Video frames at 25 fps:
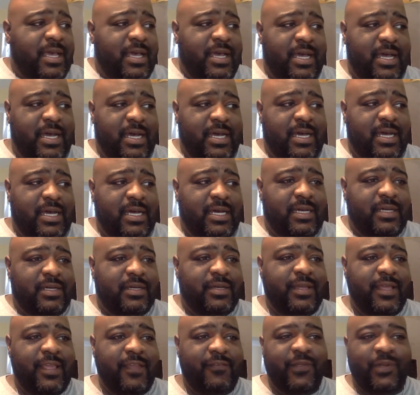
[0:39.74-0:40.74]

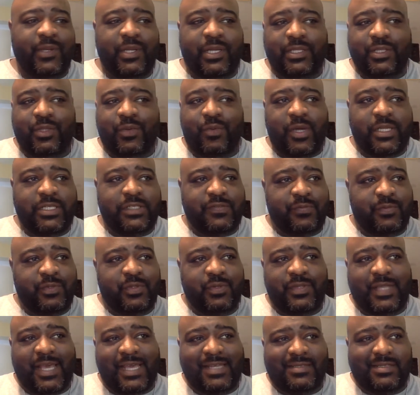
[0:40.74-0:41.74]
If you look at the ones from
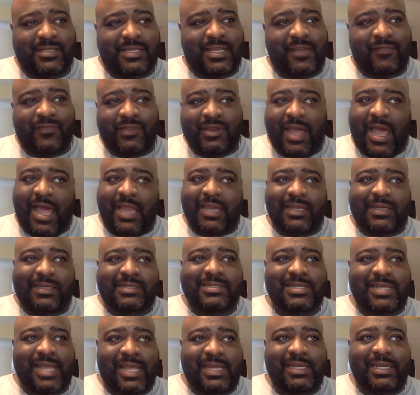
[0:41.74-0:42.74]
2011, I
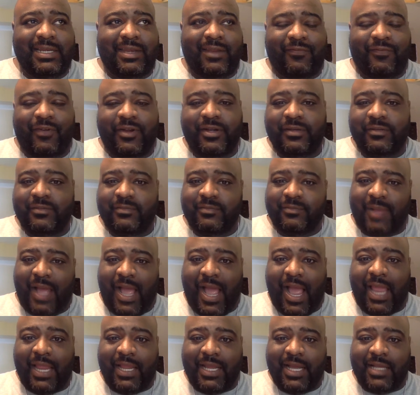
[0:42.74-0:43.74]
look slightly different. My
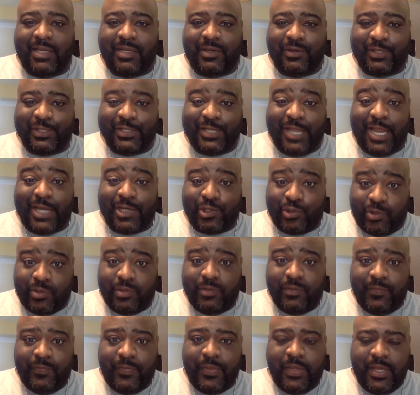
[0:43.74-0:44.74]
eye color is
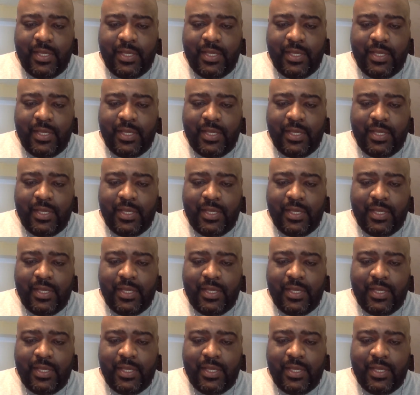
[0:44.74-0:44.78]
natural.